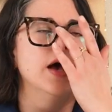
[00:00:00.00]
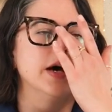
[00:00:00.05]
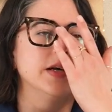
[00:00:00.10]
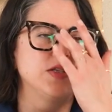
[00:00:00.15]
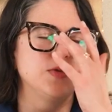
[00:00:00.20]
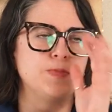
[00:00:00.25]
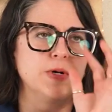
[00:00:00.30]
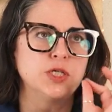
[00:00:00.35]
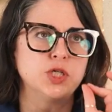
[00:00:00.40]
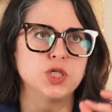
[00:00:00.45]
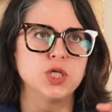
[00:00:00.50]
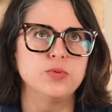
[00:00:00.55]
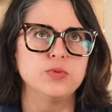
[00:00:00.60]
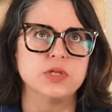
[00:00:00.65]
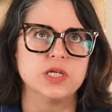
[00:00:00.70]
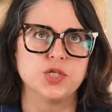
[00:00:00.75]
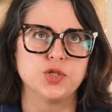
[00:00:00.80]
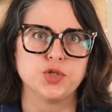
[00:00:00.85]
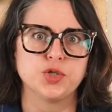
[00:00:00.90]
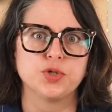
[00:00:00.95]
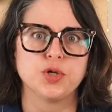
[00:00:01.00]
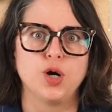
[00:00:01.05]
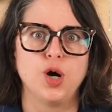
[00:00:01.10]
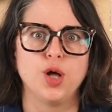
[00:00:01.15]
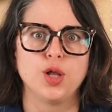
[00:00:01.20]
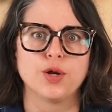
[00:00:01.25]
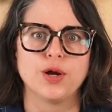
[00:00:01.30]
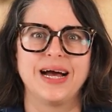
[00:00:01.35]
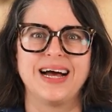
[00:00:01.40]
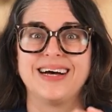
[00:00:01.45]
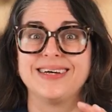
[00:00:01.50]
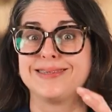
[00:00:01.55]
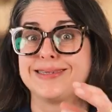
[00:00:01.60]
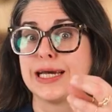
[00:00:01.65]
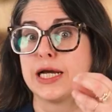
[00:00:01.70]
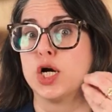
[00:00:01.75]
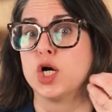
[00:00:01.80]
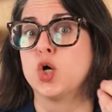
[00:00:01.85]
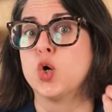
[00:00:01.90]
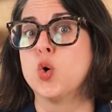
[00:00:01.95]
especially when that shirt collar has
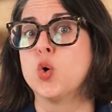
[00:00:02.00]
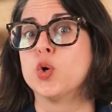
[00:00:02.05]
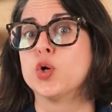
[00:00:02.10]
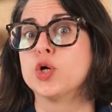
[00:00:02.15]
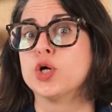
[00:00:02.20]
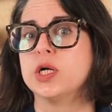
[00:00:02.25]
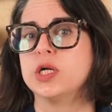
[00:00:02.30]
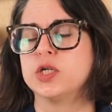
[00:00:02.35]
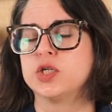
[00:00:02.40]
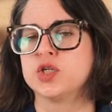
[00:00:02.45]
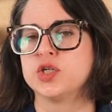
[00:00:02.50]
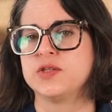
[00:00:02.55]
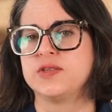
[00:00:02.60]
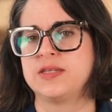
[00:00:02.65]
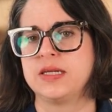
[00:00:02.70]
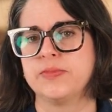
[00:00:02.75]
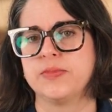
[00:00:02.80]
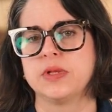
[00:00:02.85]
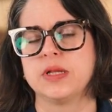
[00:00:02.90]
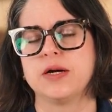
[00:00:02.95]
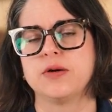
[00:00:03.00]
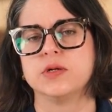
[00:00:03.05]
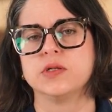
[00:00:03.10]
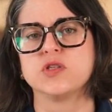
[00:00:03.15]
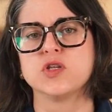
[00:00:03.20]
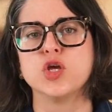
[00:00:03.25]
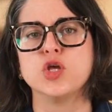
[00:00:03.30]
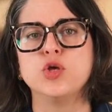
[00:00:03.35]
like a 1/4 inch seam allowance,